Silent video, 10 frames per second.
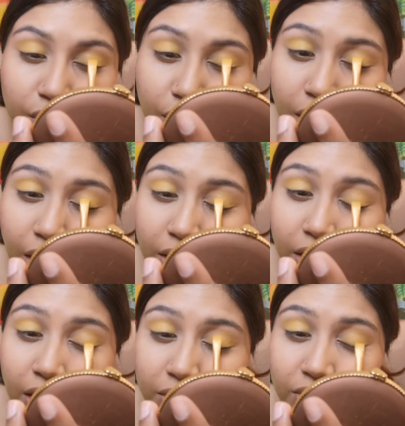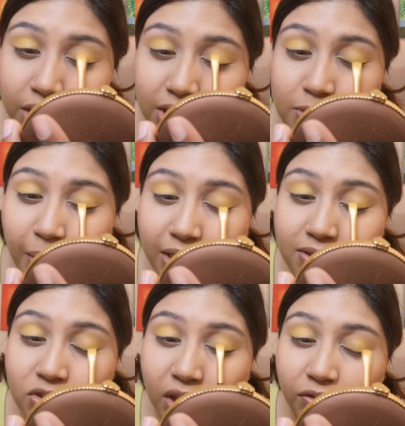And I don't think it's bad to
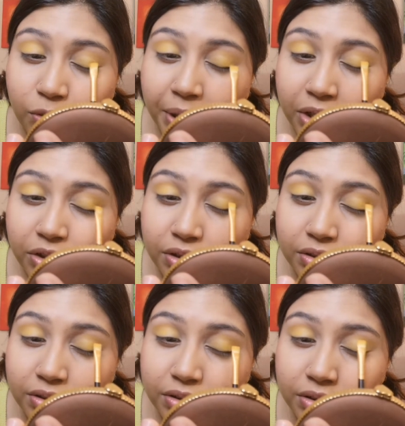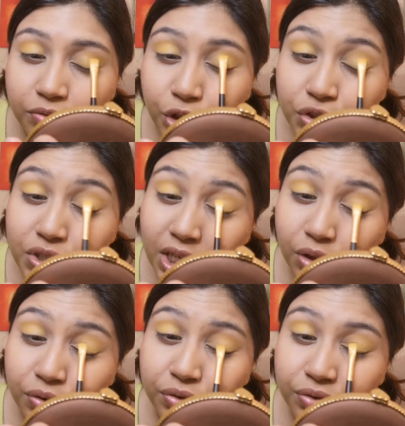strive for better for yourself,
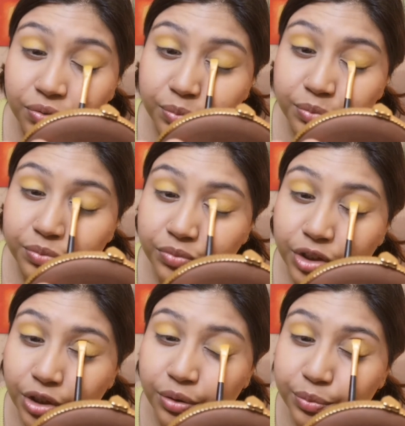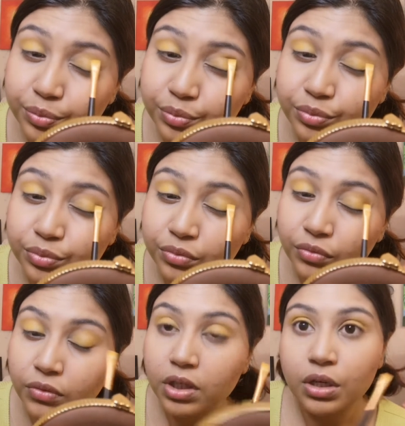you know.
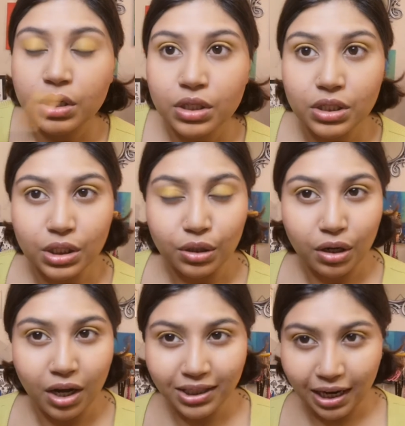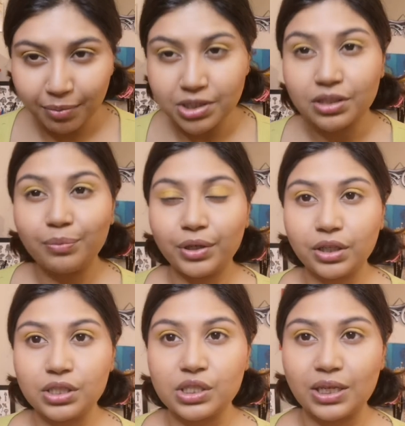So on camera, it's looking pretty
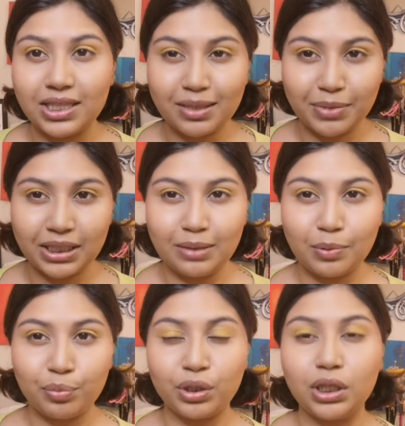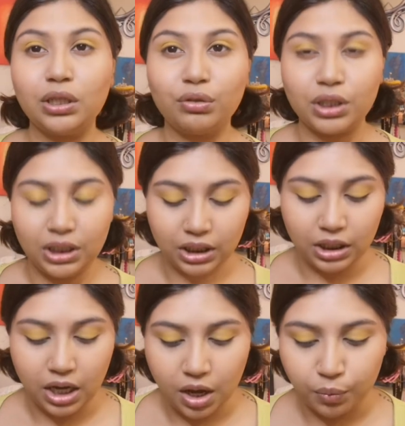good. So I think I'm going to keep it pretty low
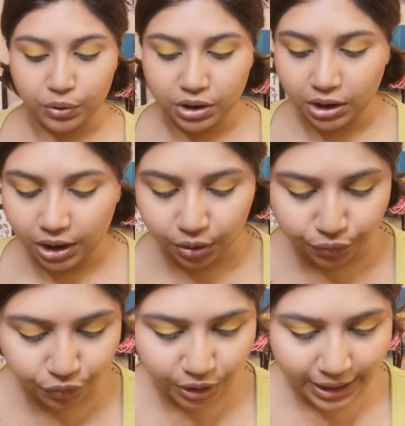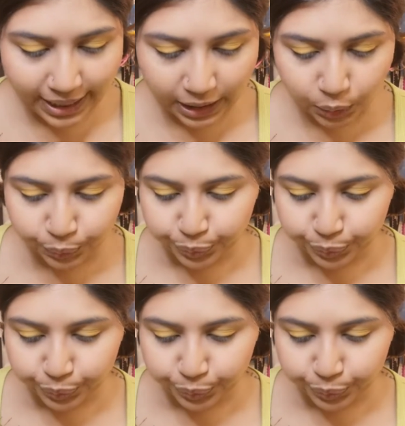key with the yellow for now.